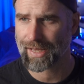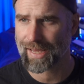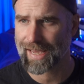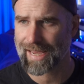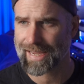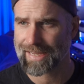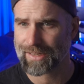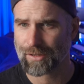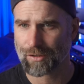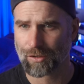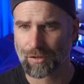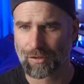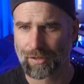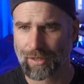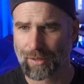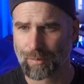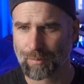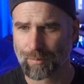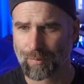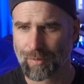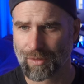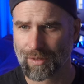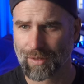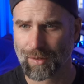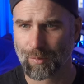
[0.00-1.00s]
anal
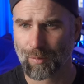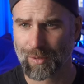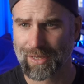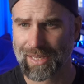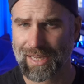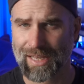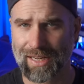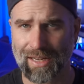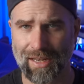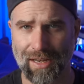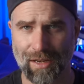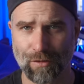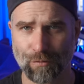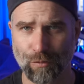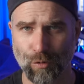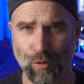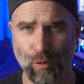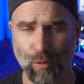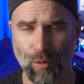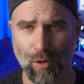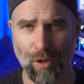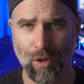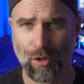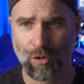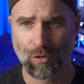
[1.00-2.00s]
in, in the beginning if
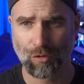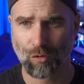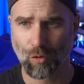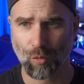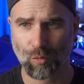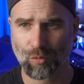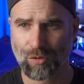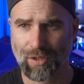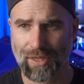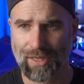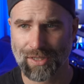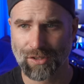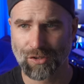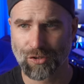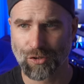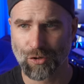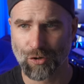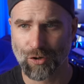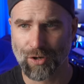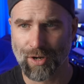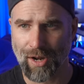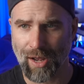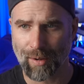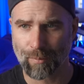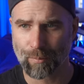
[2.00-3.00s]
you don't hit your
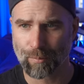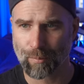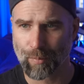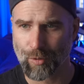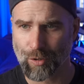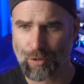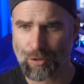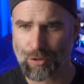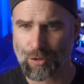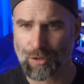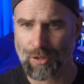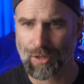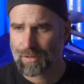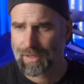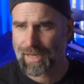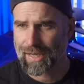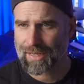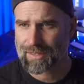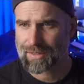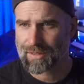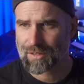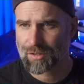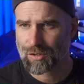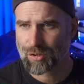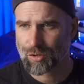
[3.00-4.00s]
numbers.
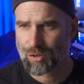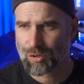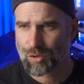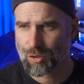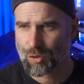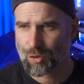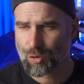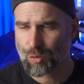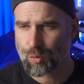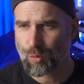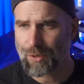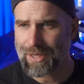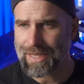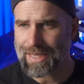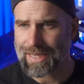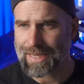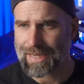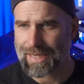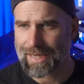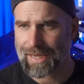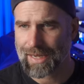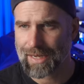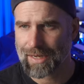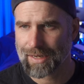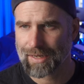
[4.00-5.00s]
Just
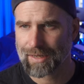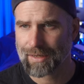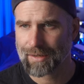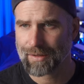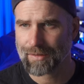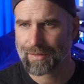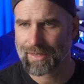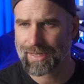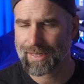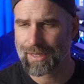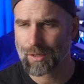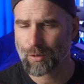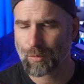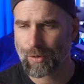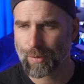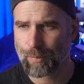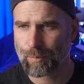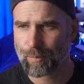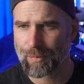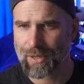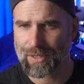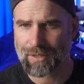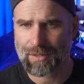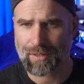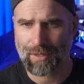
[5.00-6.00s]
tweak the
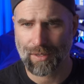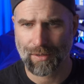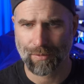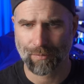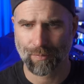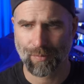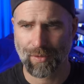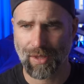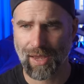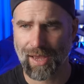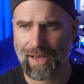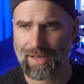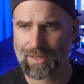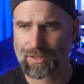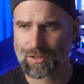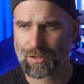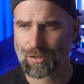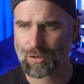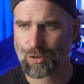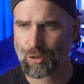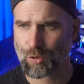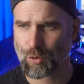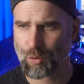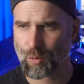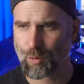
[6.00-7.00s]
equipment as
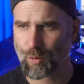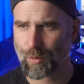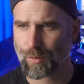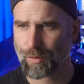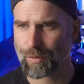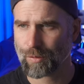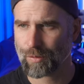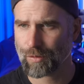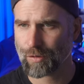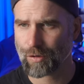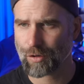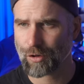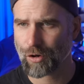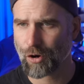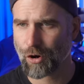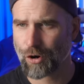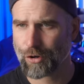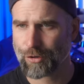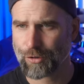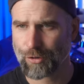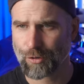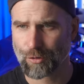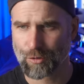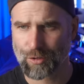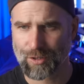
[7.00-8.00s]
you learn your